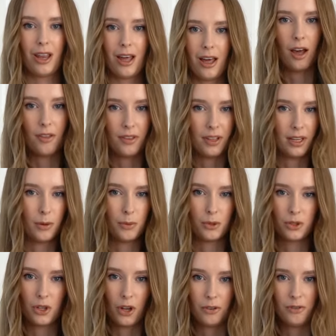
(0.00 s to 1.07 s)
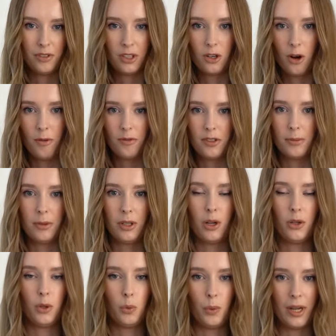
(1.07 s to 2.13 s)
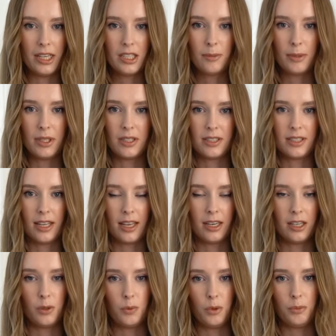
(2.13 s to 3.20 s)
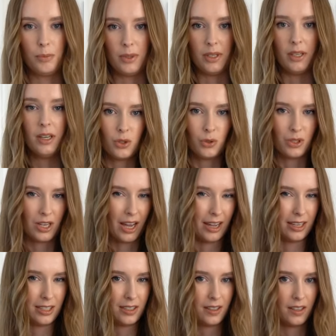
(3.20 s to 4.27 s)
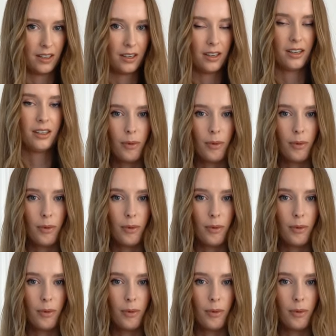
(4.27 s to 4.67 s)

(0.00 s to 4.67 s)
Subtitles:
I think I would not feel comfortable on the waist because then it would be too tight here.